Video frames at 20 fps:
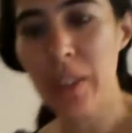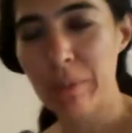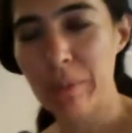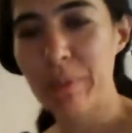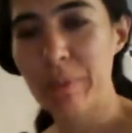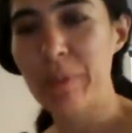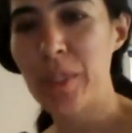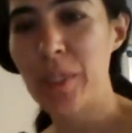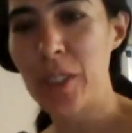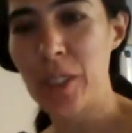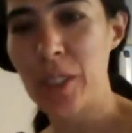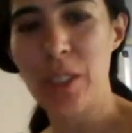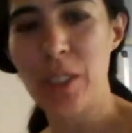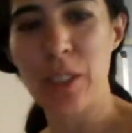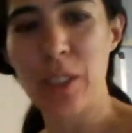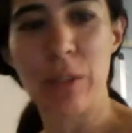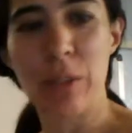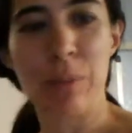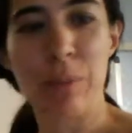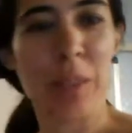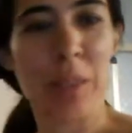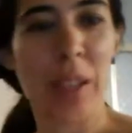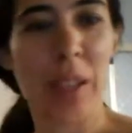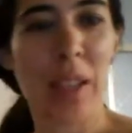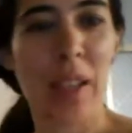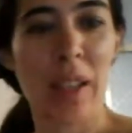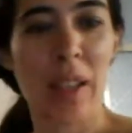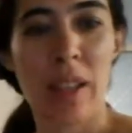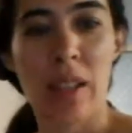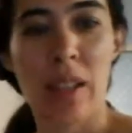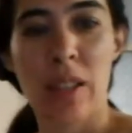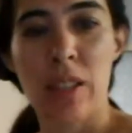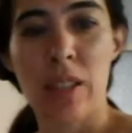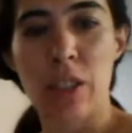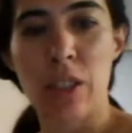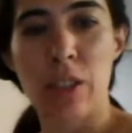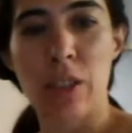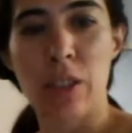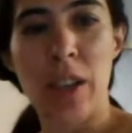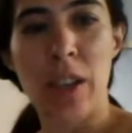Welcome to the show.
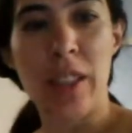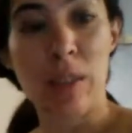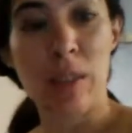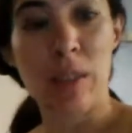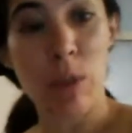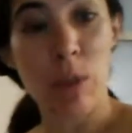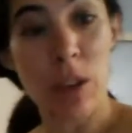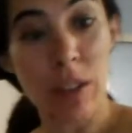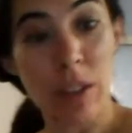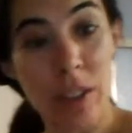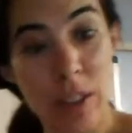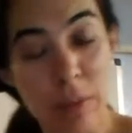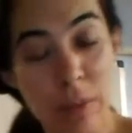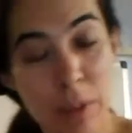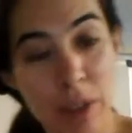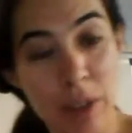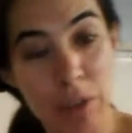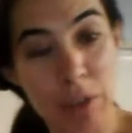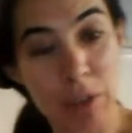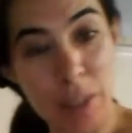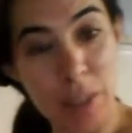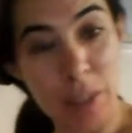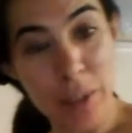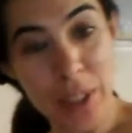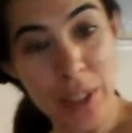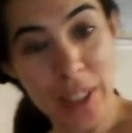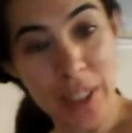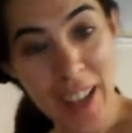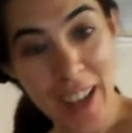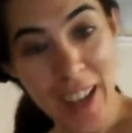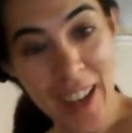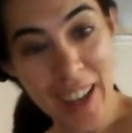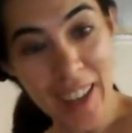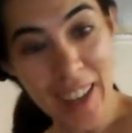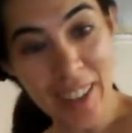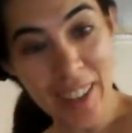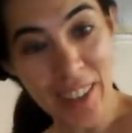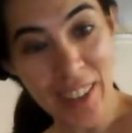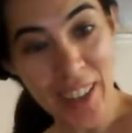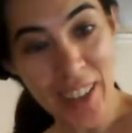So, and welcome on Facebook
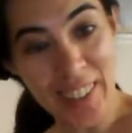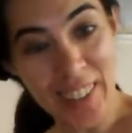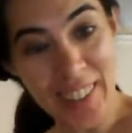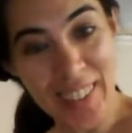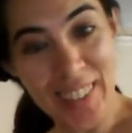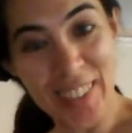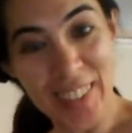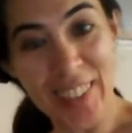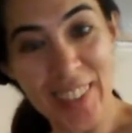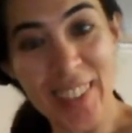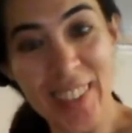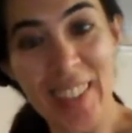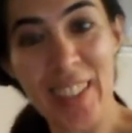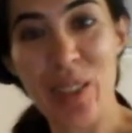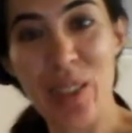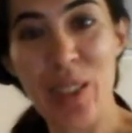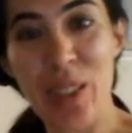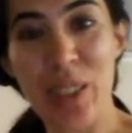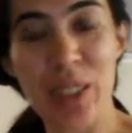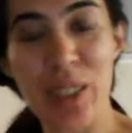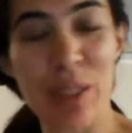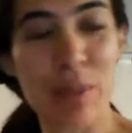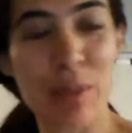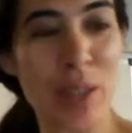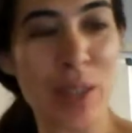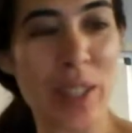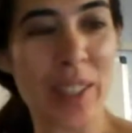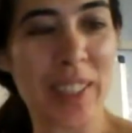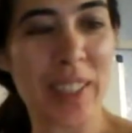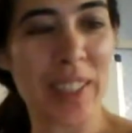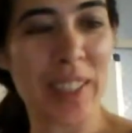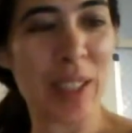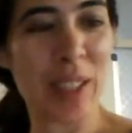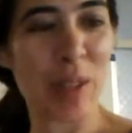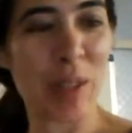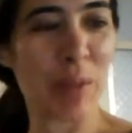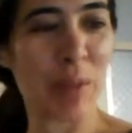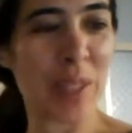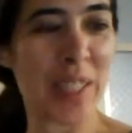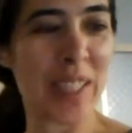Live. How you doing?
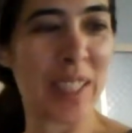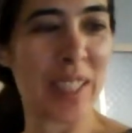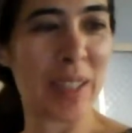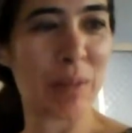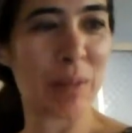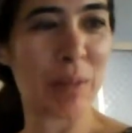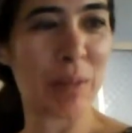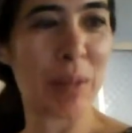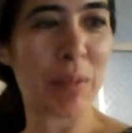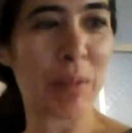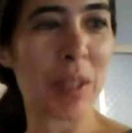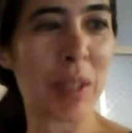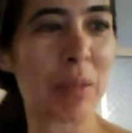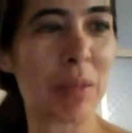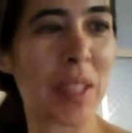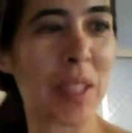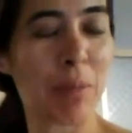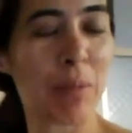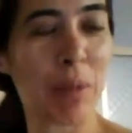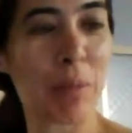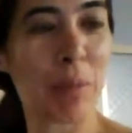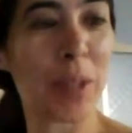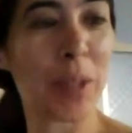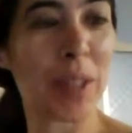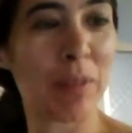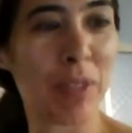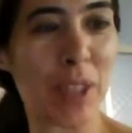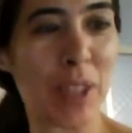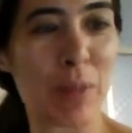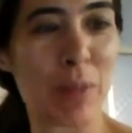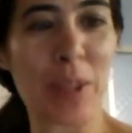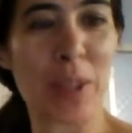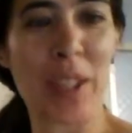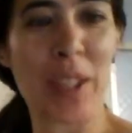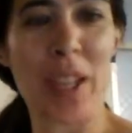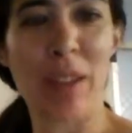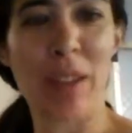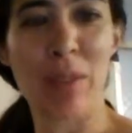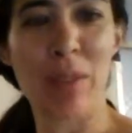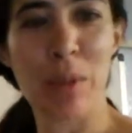Welcome. It's sometimes I get people on Facebook
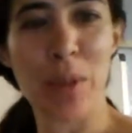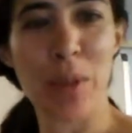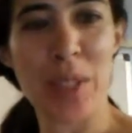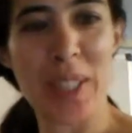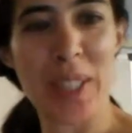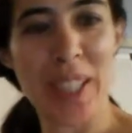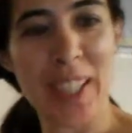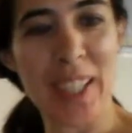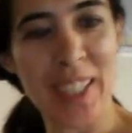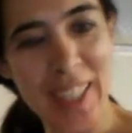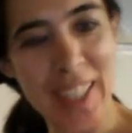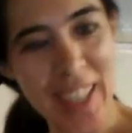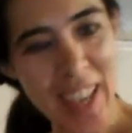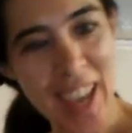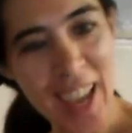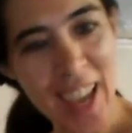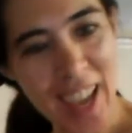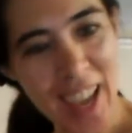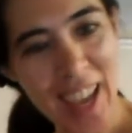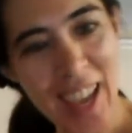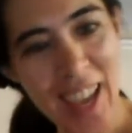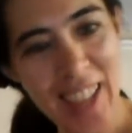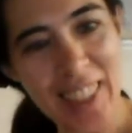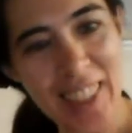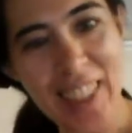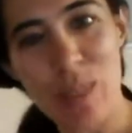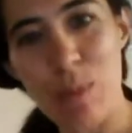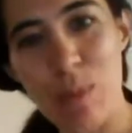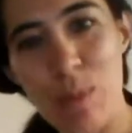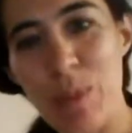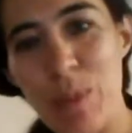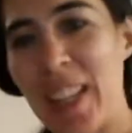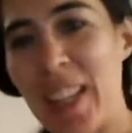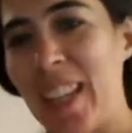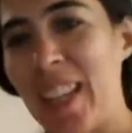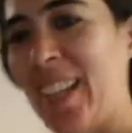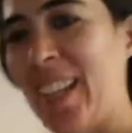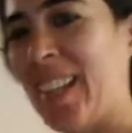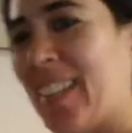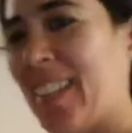Live and I'm always like, yay, thanks for being
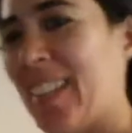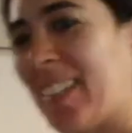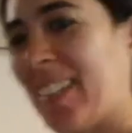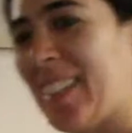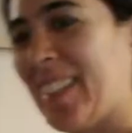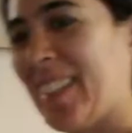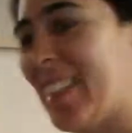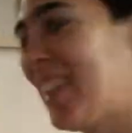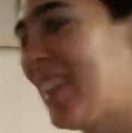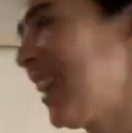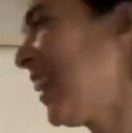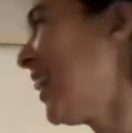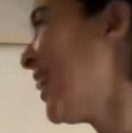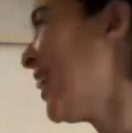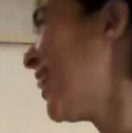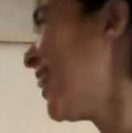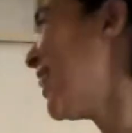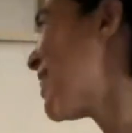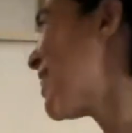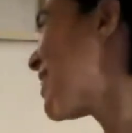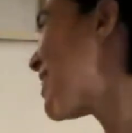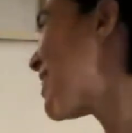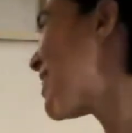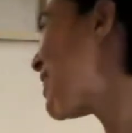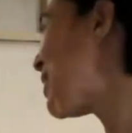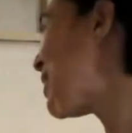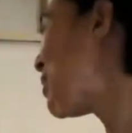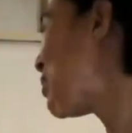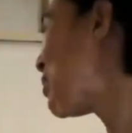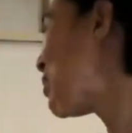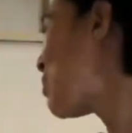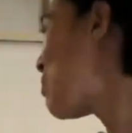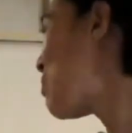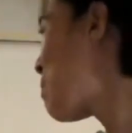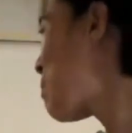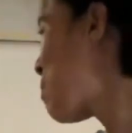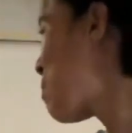here. So